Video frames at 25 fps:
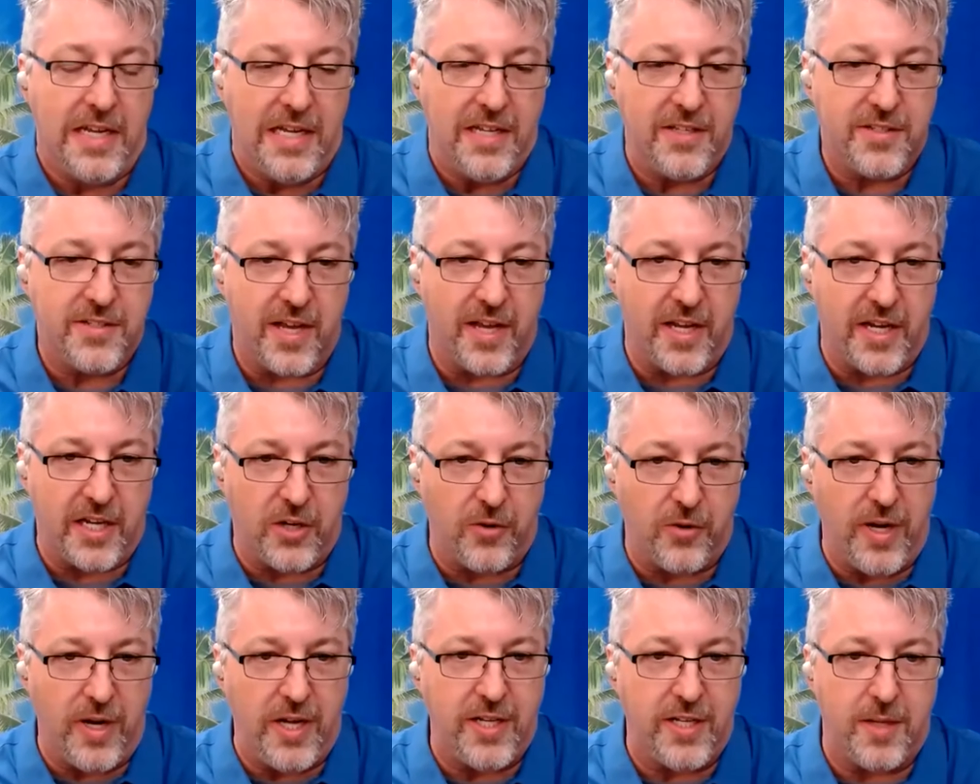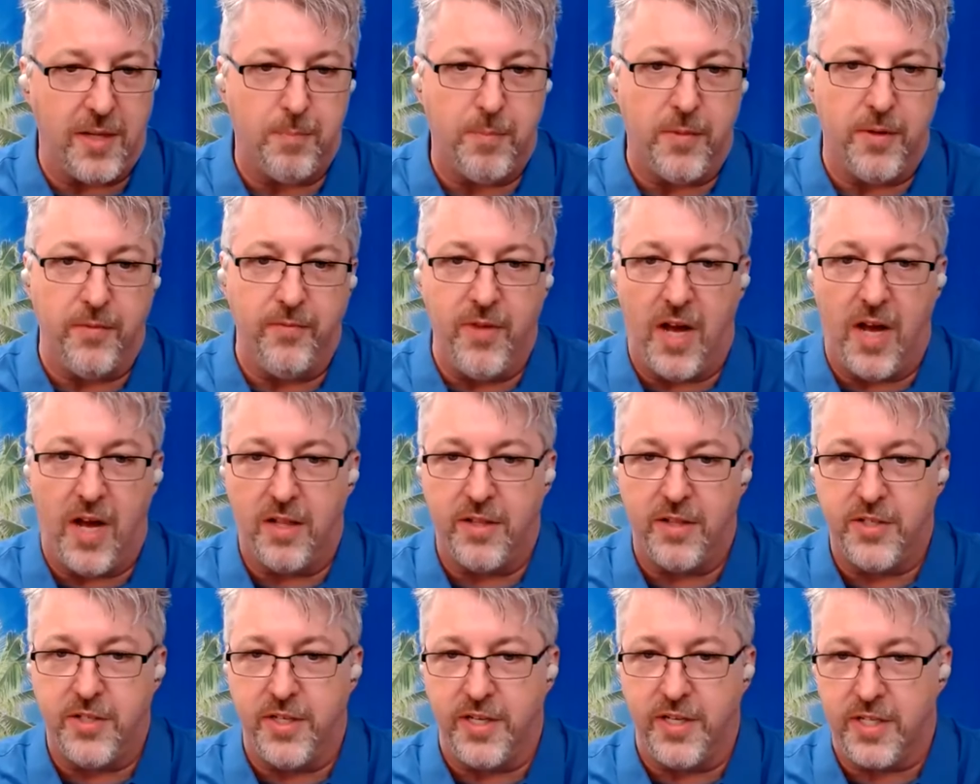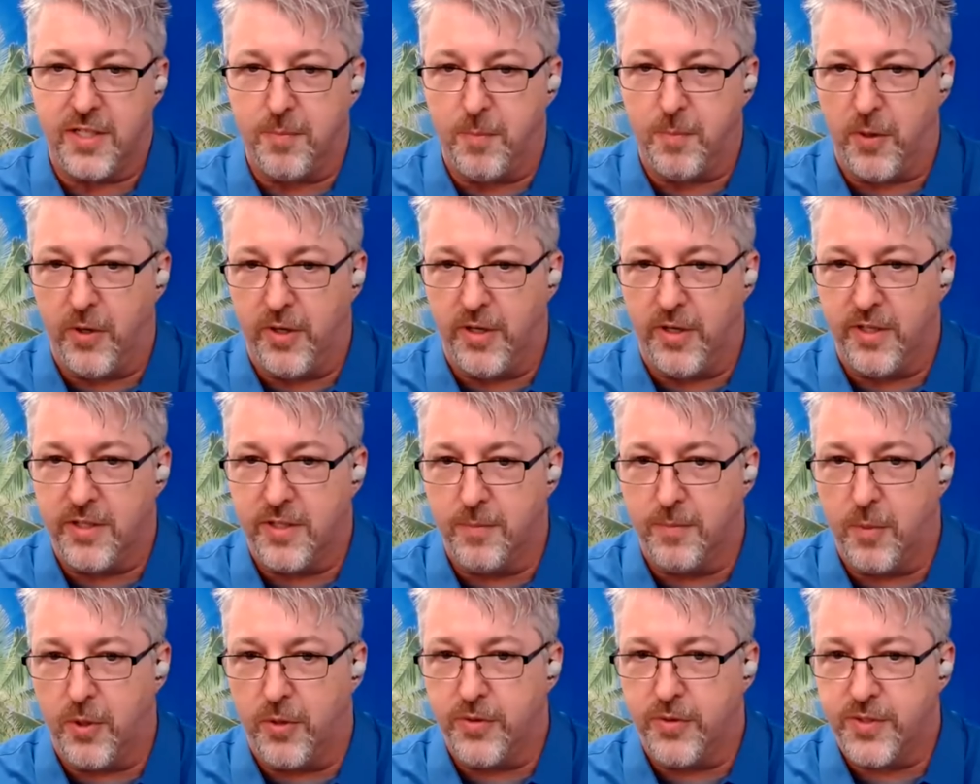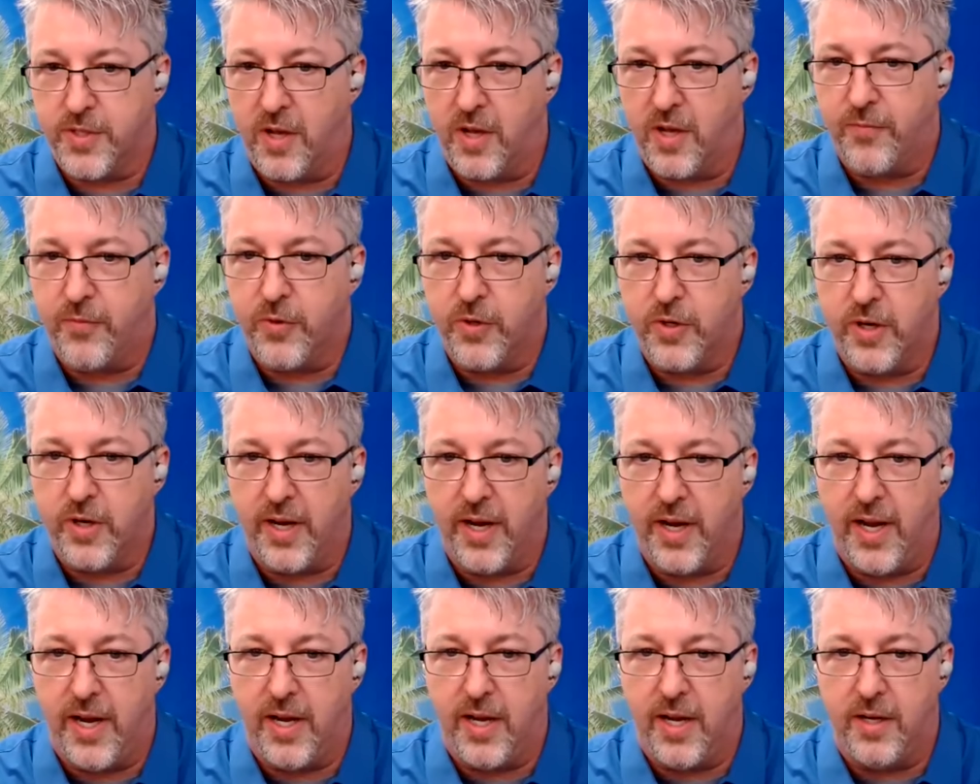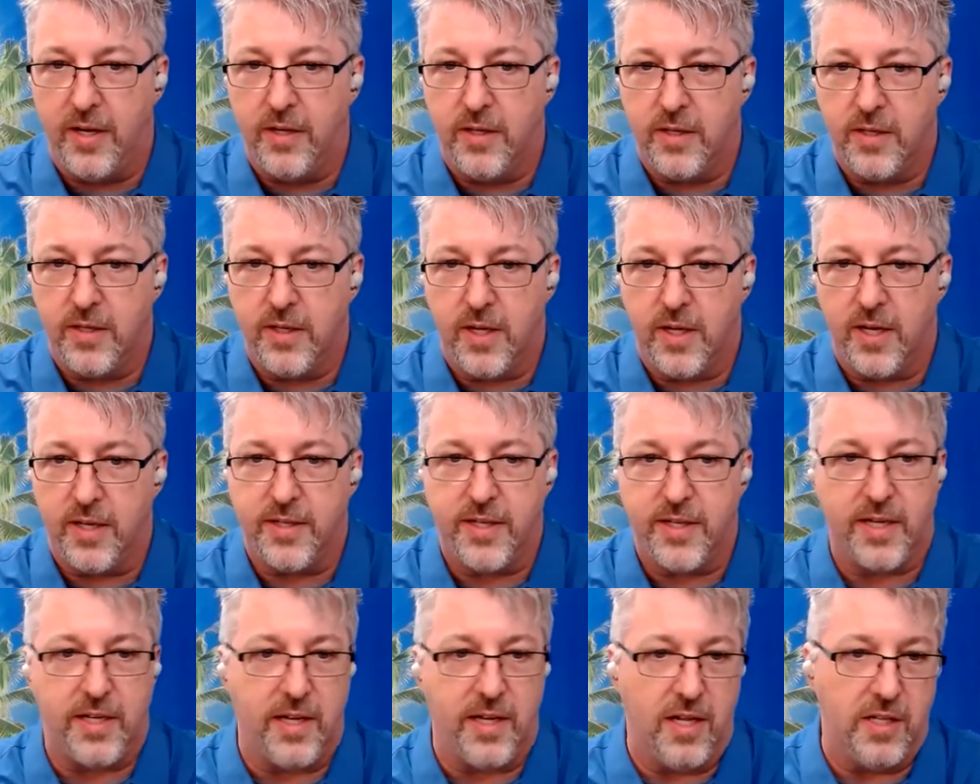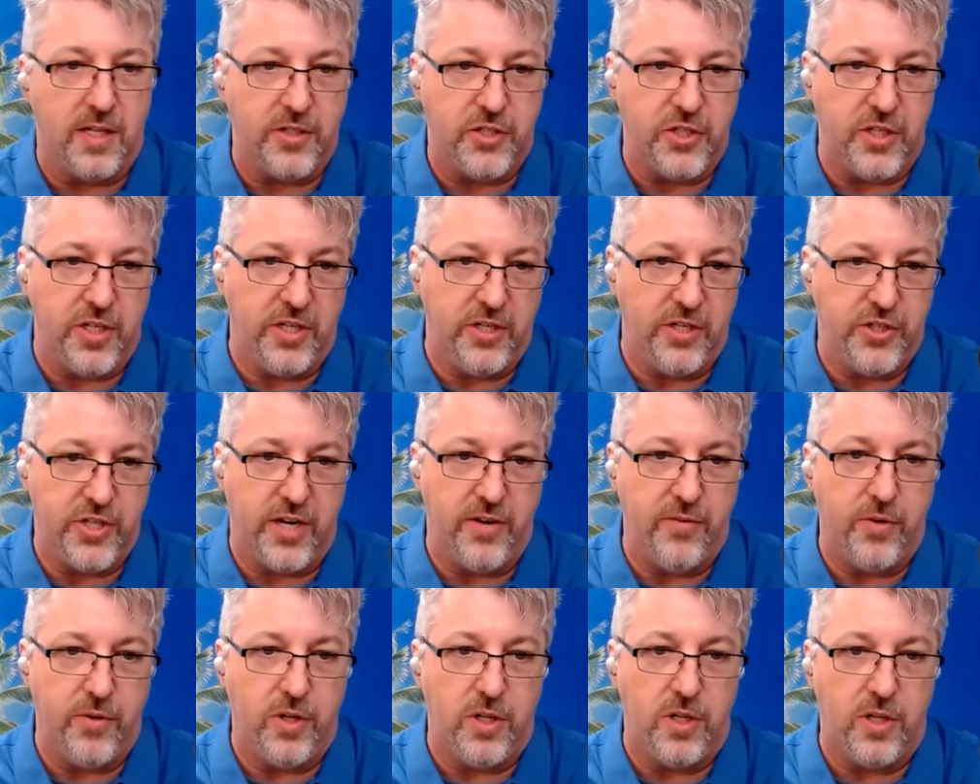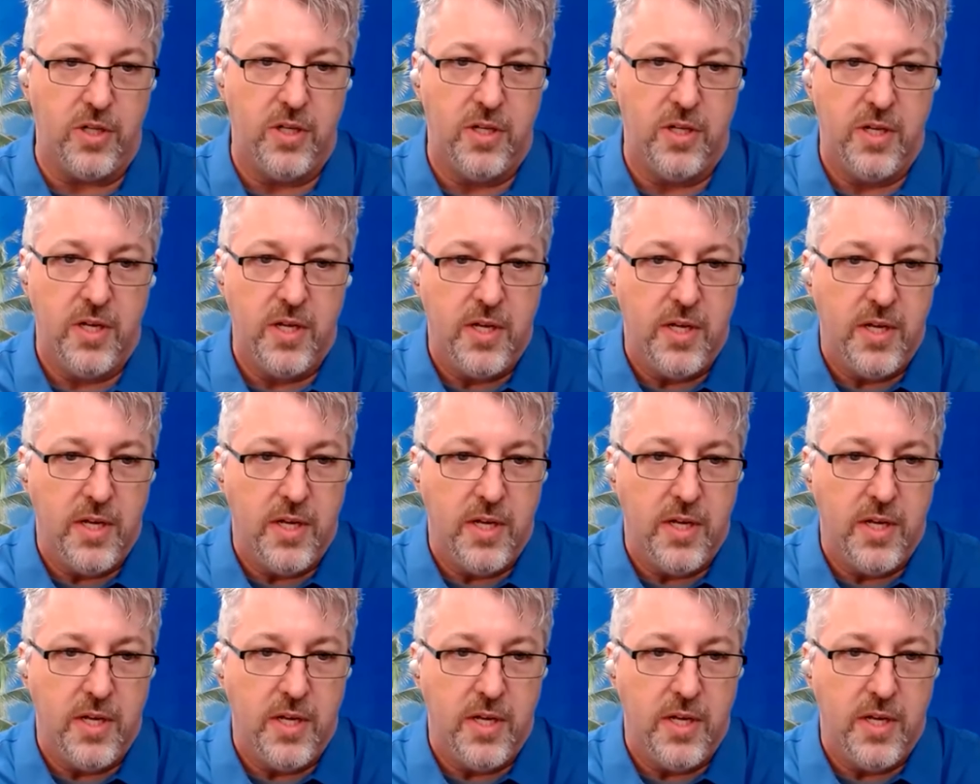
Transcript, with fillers: He's got a great depth of knowledge and experience in both software and uh, technology in general.